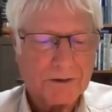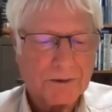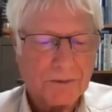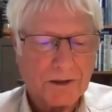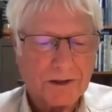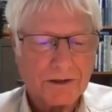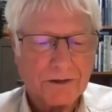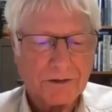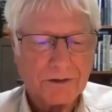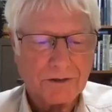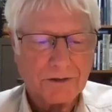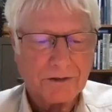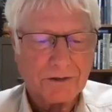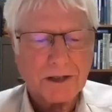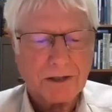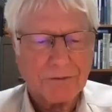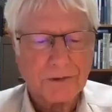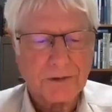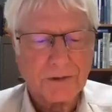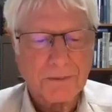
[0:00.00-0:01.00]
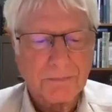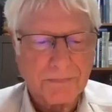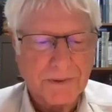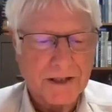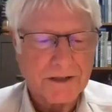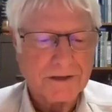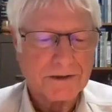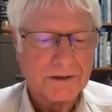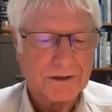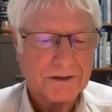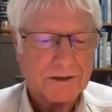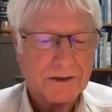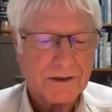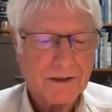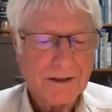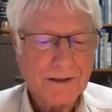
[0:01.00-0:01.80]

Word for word: You want to, those cover the bases,